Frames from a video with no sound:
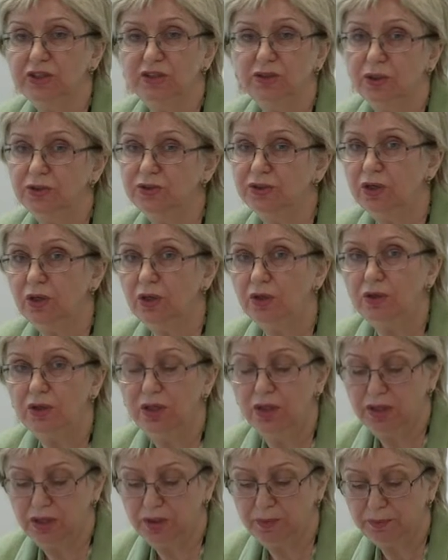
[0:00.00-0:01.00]
it's not so
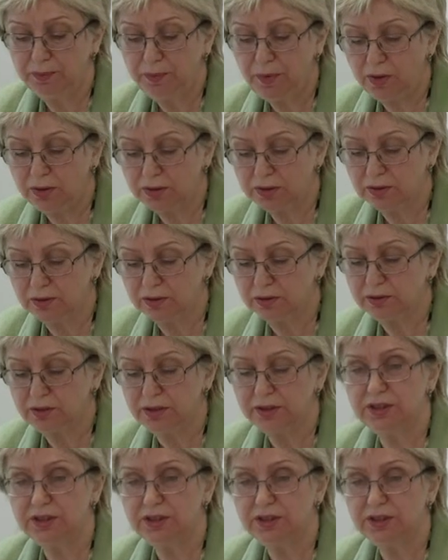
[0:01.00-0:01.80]
important.